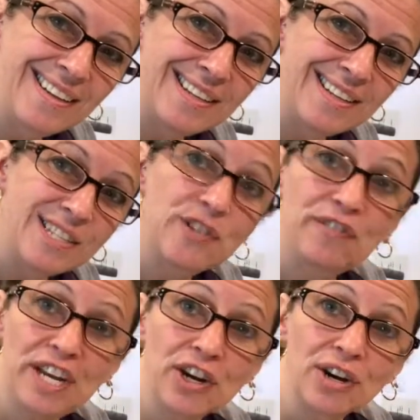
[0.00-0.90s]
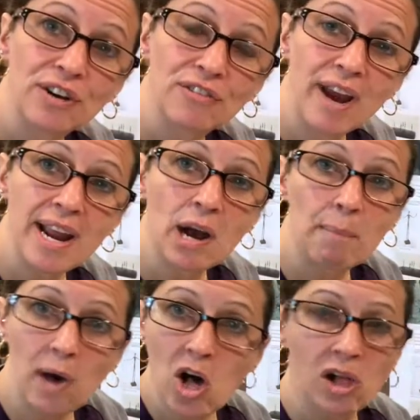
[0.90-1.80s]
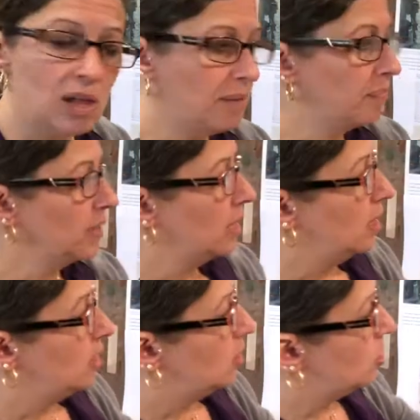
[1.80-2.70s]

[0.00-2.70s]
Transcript: sphere, right? A ball. So